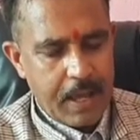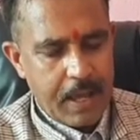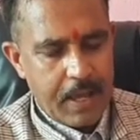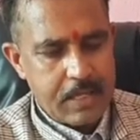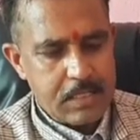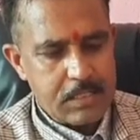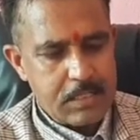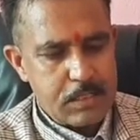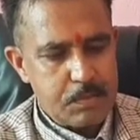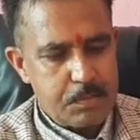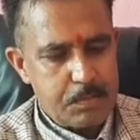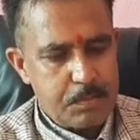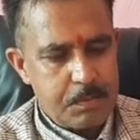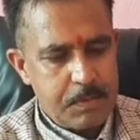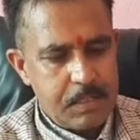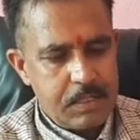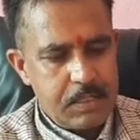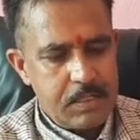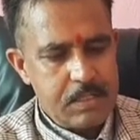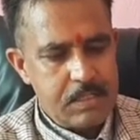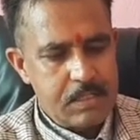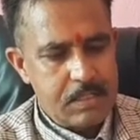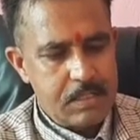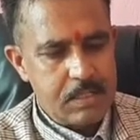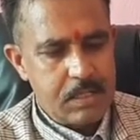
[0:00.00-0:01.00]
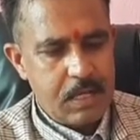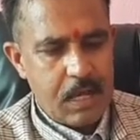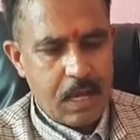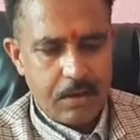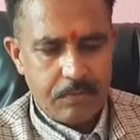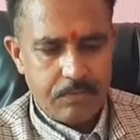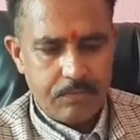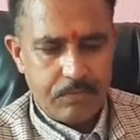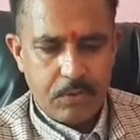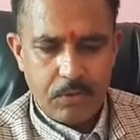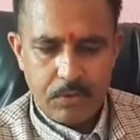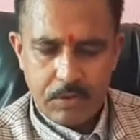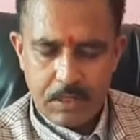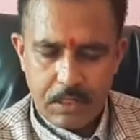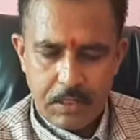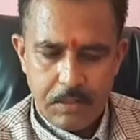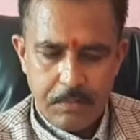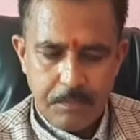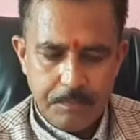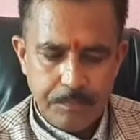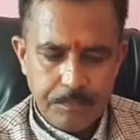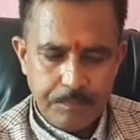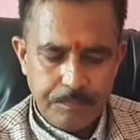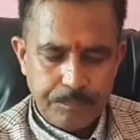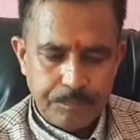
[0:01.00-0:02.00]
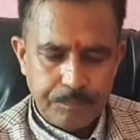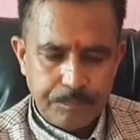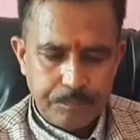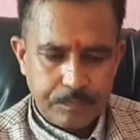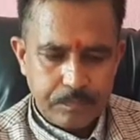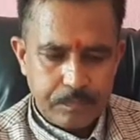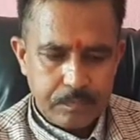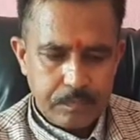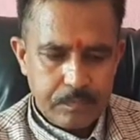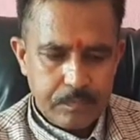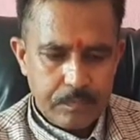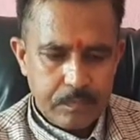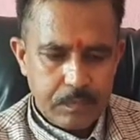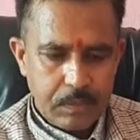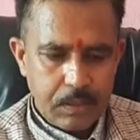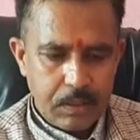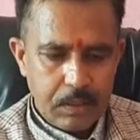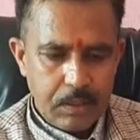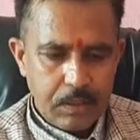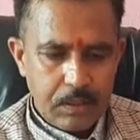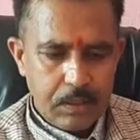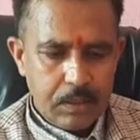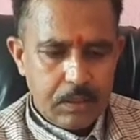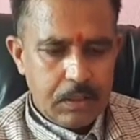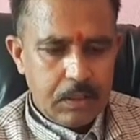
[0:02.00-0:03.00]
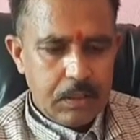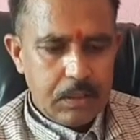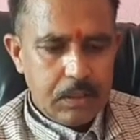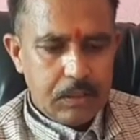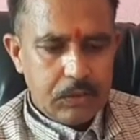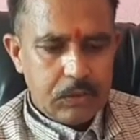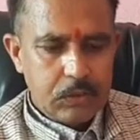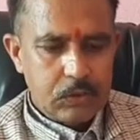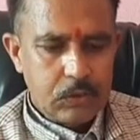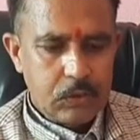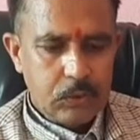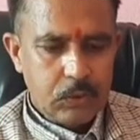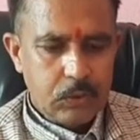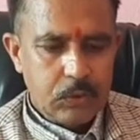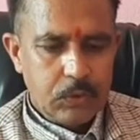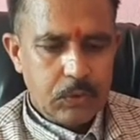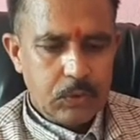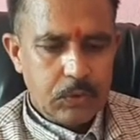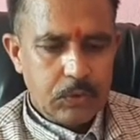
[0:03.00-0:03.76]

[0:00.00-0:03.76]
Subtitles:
S, P, D, F. Okay. So